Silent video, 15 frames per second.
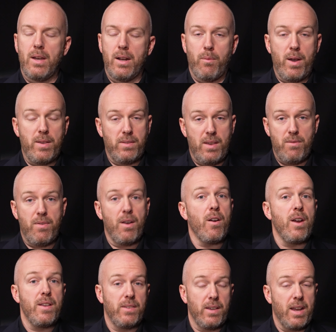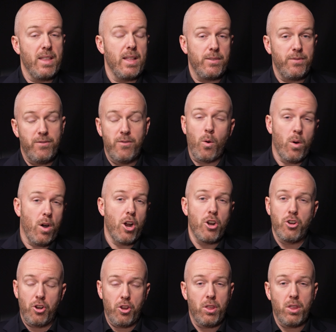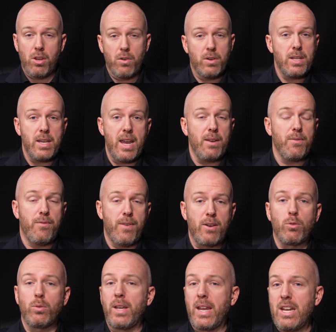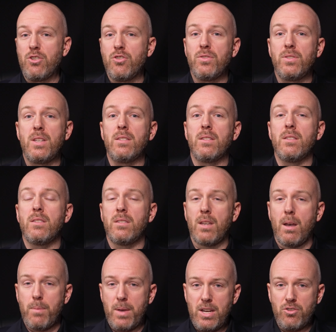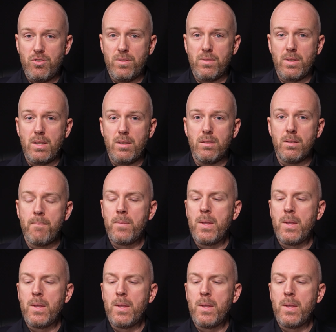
and when I say various, again, that's four hundred thirty-eight federal agencies and sub-agencies,